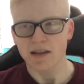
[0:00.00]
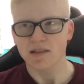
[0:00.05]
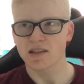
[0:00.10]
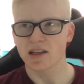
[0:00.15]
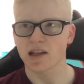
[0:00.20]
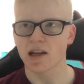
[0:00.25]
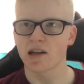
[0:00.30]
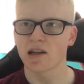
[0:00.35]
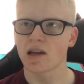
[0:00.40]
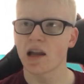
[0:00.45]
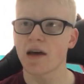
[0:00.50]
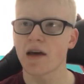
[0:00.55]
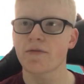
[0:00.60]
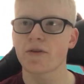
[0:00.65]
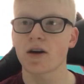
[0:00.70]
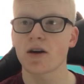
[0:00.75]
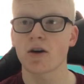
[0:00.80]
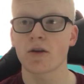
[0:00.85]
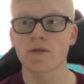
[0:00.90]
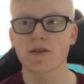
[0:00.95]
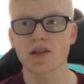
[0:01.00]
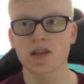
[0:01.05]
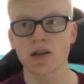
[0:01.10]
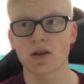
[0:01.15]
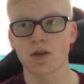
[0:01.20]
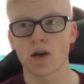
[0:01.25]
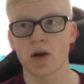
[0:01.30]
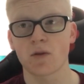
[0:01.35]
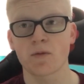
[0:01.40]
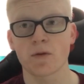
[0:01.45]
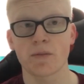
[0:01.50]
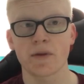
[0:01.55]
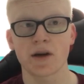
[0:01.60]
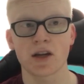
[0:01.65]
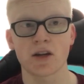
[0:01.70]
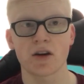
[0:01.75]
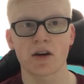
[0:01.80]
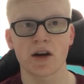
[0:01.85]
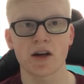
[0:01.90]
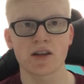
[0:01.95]
Dylan Levitt, obviously on loan from Man
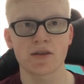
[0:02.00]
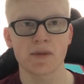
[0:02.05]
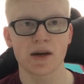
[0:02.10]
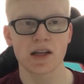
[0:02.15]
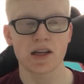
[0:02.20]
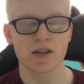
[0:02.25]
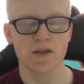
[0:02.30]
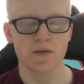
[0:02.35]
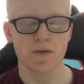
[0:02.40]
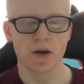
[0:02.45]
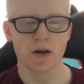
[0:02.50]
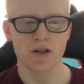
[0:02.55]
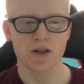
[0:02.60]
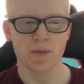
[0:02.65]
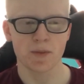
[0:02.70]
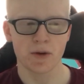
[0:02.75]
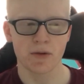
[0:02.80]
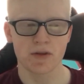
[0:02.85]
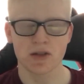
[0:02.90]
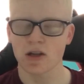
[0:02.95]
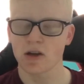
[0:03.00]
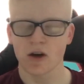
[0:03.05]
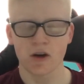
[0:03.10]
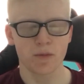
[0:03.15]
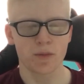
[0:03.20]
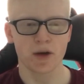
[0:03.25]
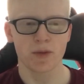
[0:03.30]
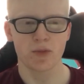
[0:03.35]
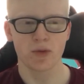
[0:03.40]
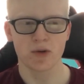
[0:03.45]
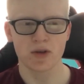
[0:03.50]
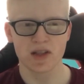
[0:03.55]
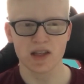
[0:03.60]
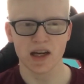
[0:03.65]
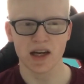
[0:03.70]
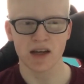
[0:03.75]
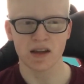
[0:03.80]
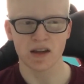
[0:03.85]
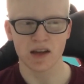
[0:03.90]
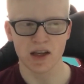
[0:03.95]
United, he made his first appearance. A lot of people were
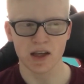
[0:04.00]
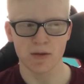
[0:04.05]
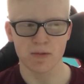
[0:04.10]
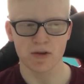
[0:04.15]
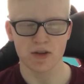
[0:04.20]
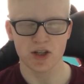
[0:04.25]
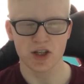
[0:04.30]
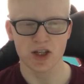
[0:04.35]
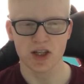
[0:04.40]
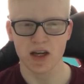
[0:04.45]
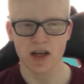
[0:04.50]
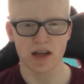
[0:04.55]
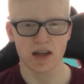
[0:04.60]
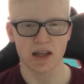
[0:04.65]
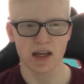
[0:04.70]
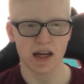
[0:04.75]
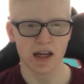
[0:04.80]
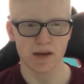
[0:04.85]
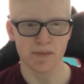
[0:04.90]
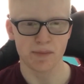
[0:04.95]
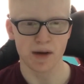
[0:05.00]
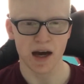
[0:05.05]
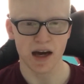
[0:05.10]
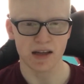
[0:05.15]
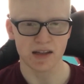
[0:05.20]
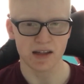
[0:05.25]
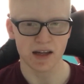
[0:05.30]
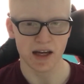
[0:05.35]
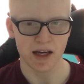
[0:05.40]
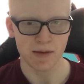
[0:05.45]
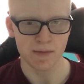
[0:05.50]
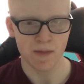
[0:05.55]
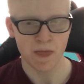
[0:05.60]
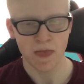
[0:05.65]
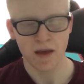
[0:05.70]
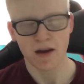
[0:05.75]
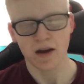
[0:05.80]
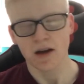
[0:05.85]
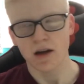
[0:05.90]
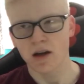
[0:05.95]
saying that he was shit and he had a bad game.
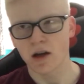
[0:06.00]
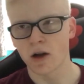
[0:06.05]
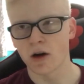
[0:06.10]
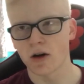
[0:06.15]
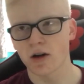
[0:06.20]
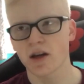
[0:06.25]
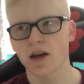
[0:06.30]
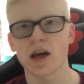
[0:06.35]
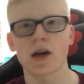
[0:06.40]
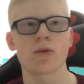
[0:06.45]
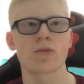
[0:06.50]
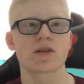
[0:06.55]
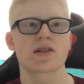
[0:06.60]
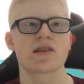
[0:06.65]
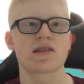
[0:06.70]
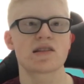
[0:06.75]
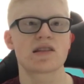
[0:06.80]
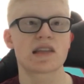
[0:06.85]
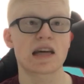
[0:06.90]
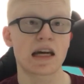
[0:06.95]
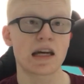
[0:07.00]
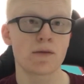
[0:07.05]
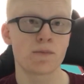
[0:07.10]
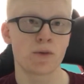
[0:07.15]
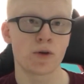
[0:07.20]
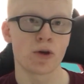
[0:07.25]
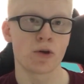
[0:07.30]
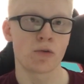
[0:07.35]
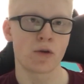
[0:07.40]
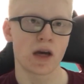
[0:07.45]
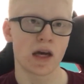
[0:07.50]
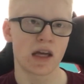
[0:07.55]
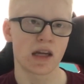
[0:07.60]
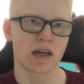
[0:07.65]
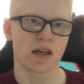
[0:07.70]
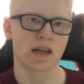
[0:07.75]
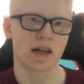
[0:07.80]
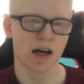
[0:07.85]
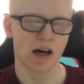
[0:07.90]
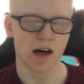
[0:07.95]
Look, it was his debut in
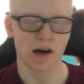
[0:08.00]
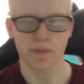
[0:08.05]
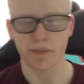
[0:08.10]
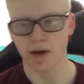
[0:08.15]
a cup